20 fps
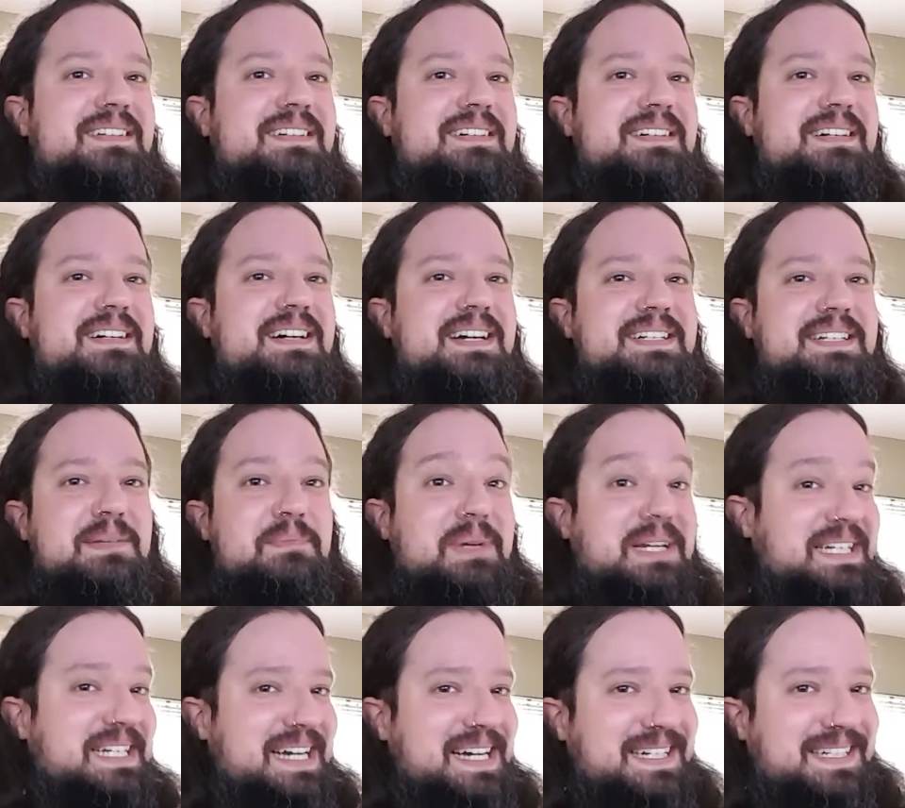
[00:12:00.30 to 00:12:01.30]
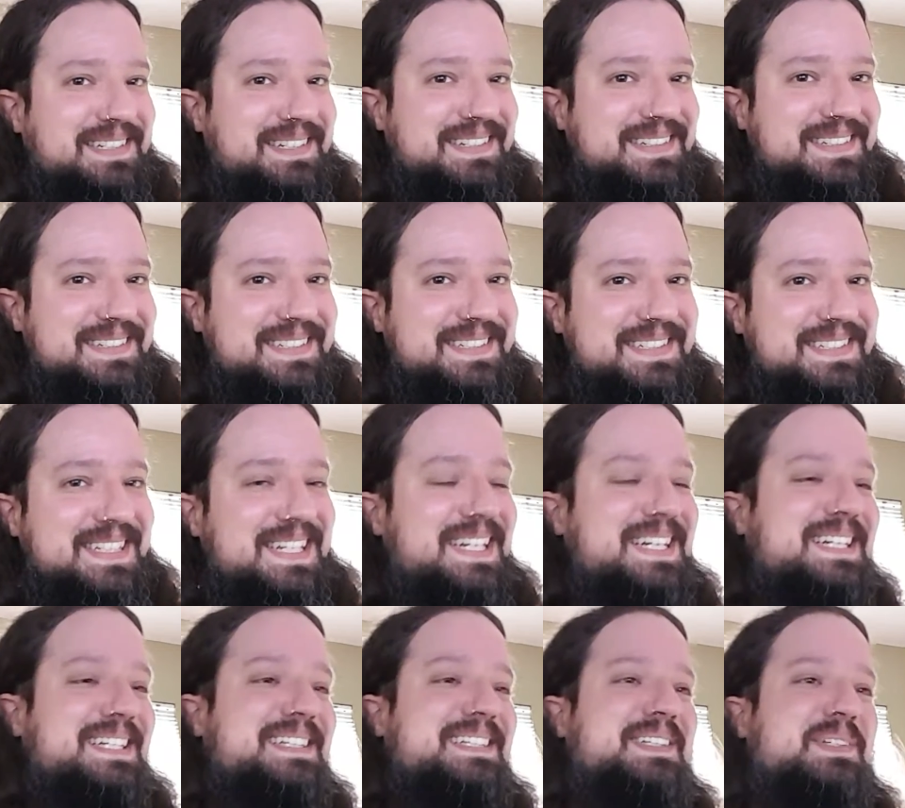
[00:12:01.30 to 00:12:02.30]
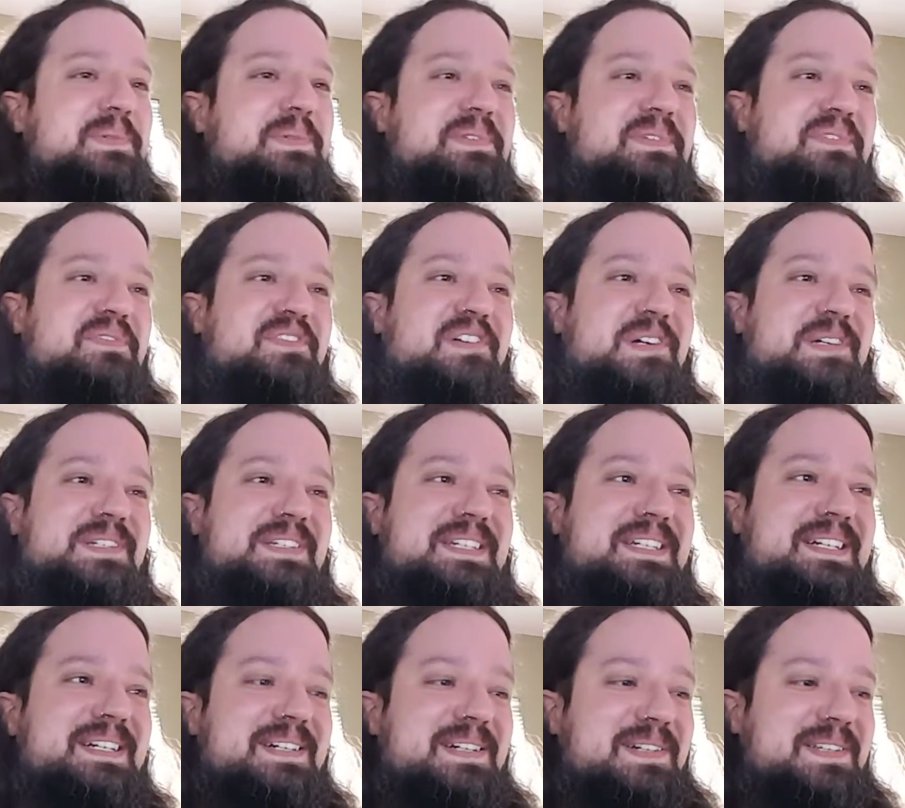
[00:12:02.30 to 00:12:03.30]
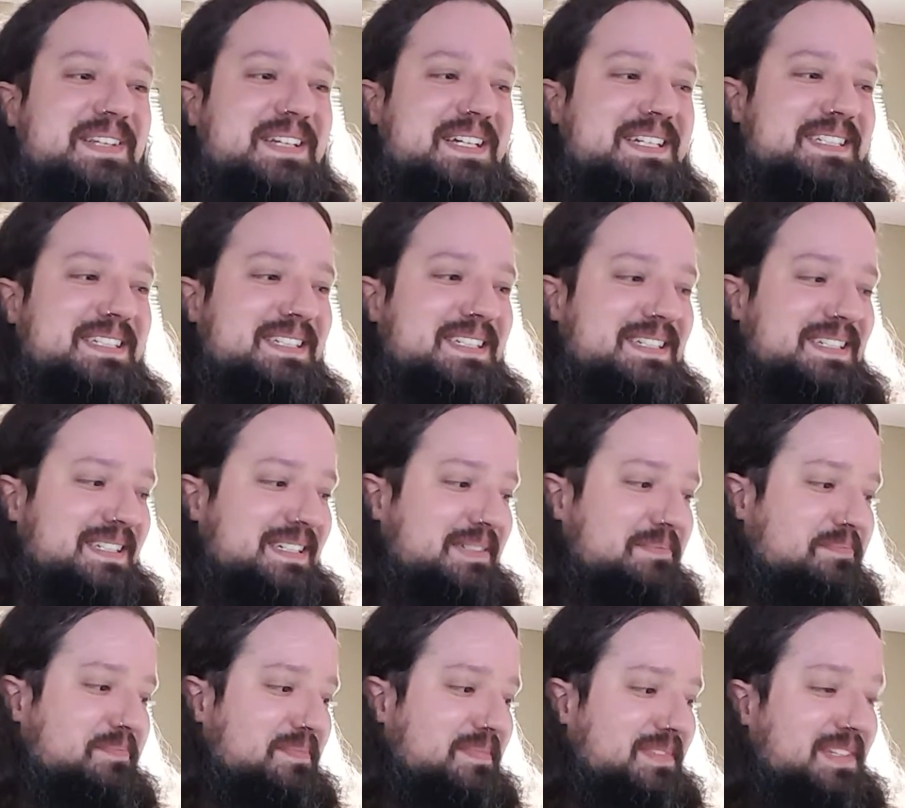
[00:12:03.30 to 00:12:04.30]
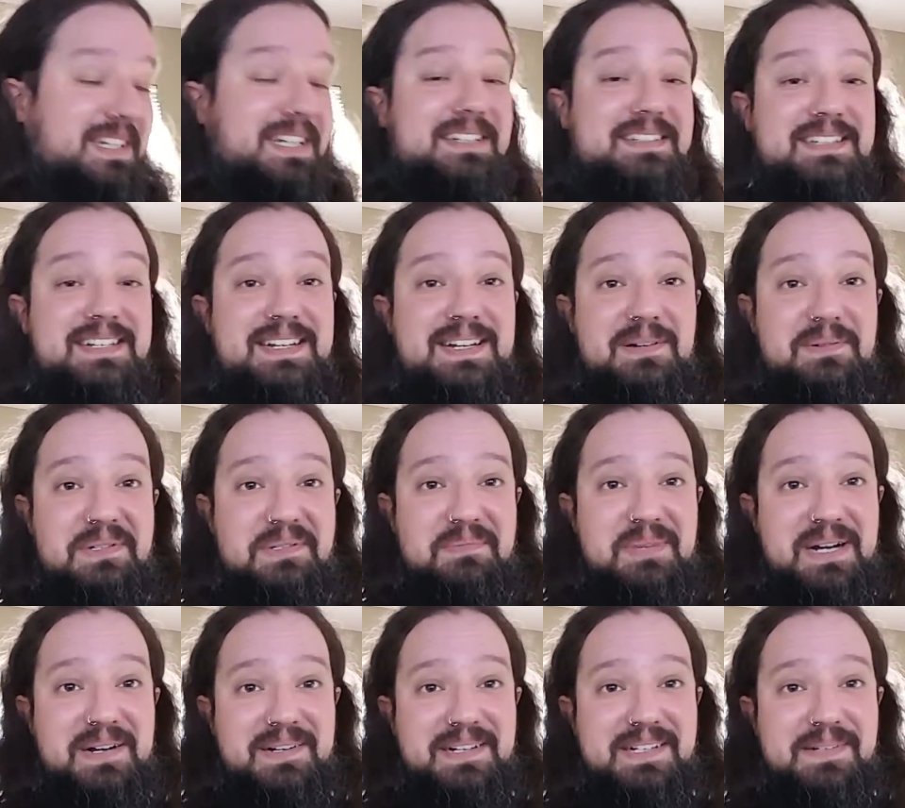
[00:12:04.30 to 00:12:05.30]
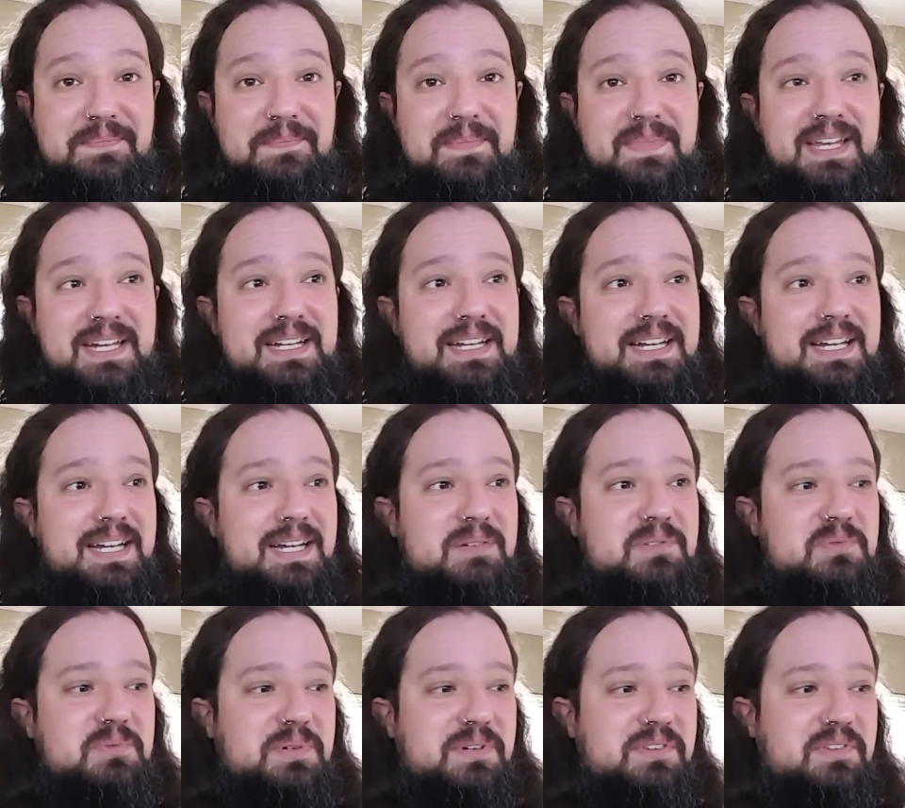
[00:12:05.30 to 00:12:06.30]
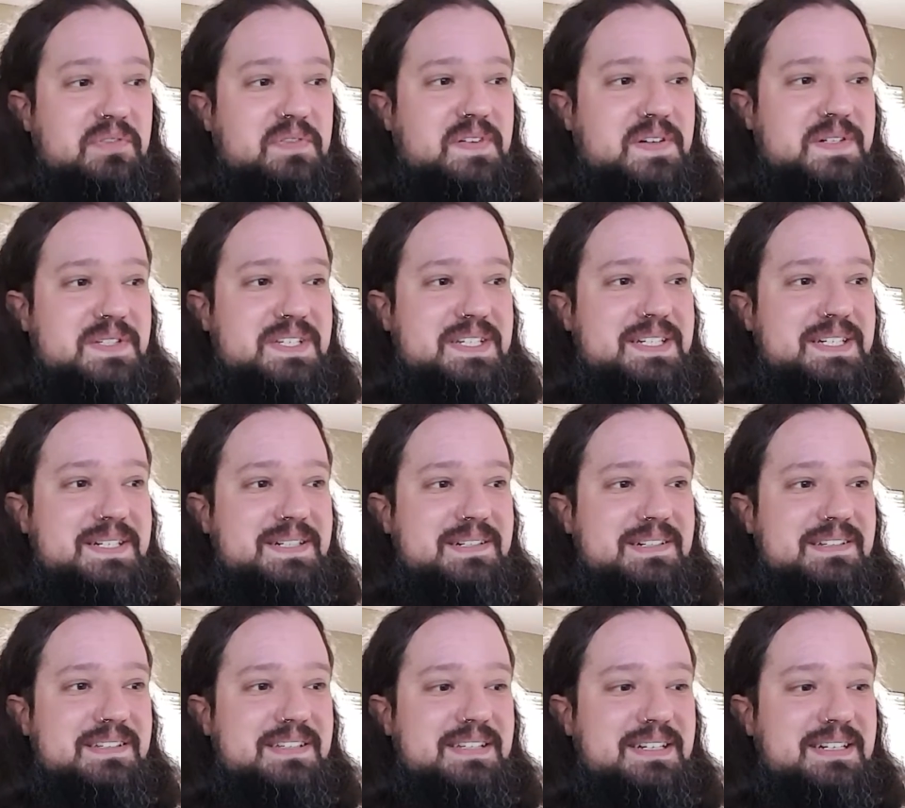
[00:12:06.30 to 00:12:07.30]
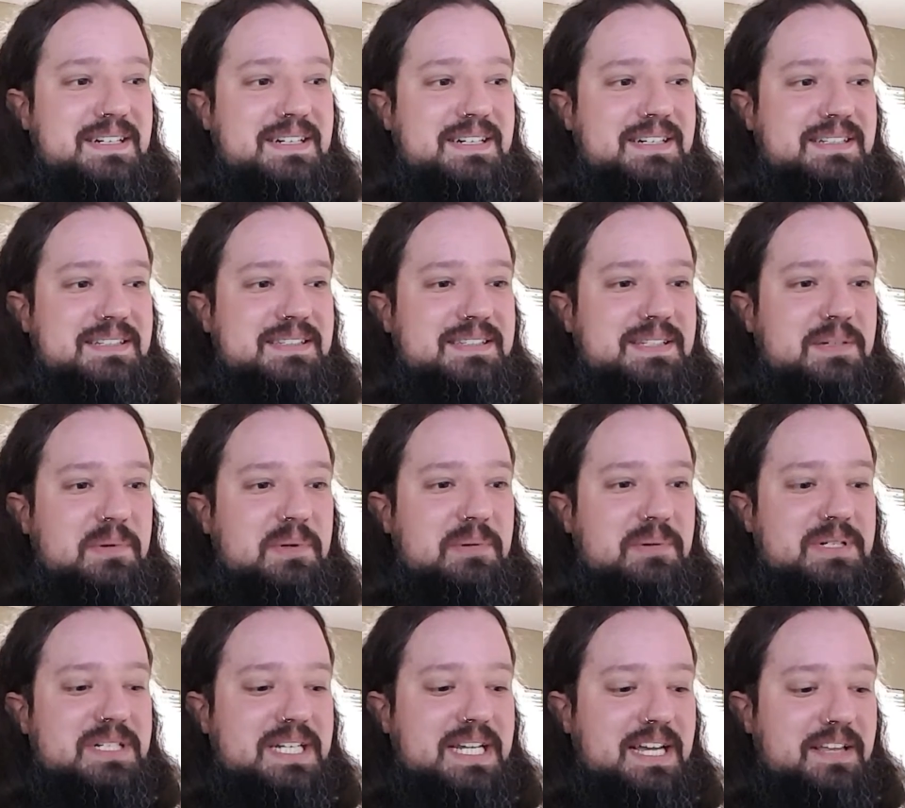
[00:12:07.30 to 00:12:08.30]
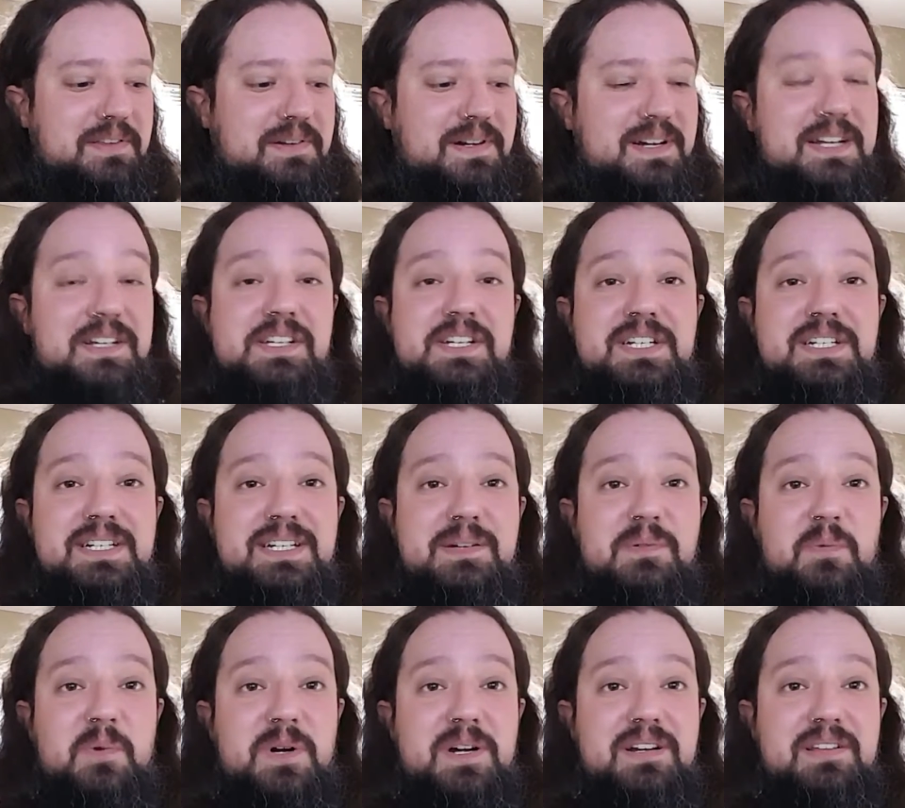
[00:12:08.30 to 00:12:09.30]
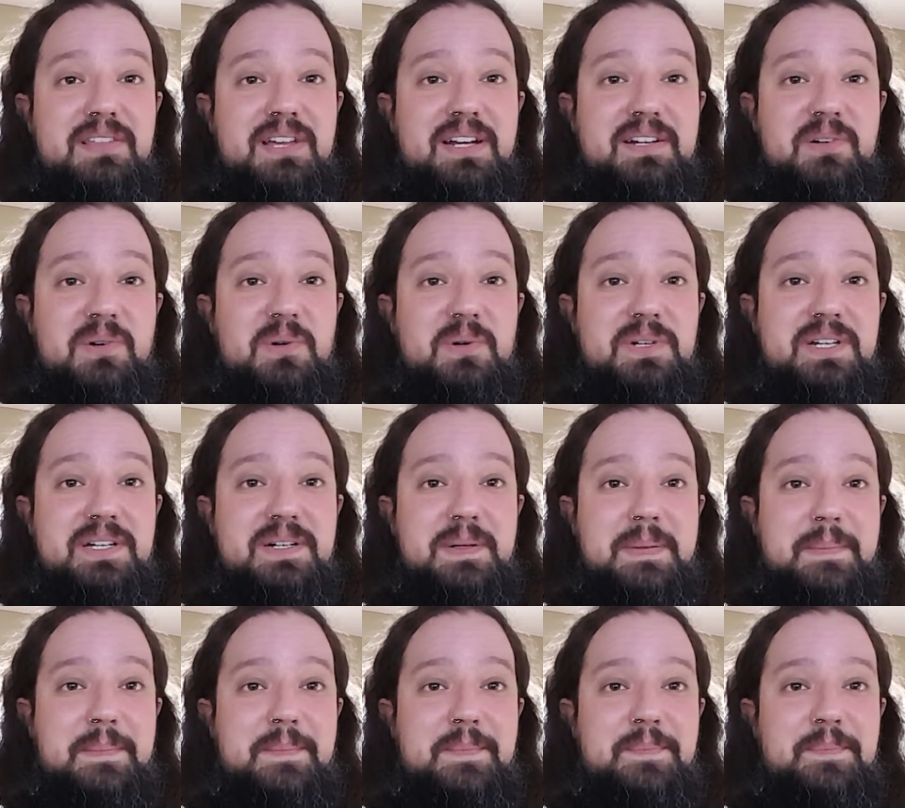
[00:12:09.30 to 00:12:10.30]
I did my taxes, and this was the first year that, like I said, I was married. It was one of the first years that we were together, and she didn't work that whole year.